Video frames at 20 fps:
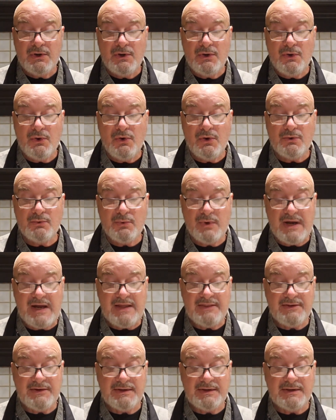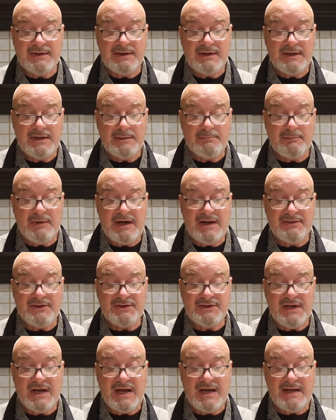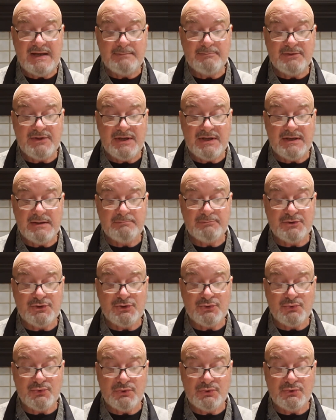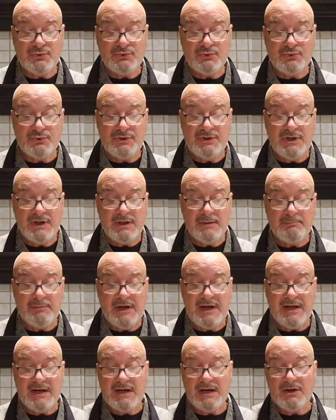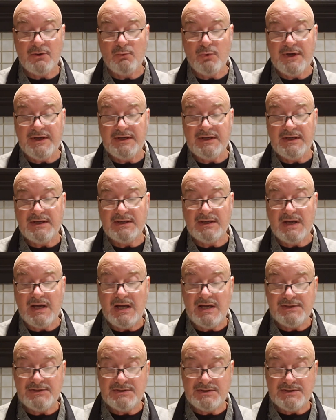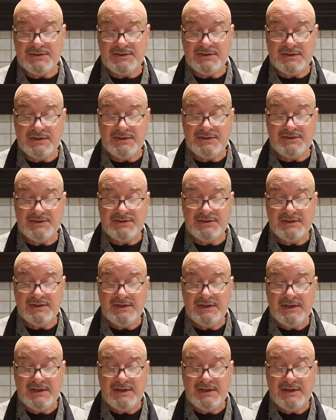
Or rather, by the time they obtrude upon our waking consciousness,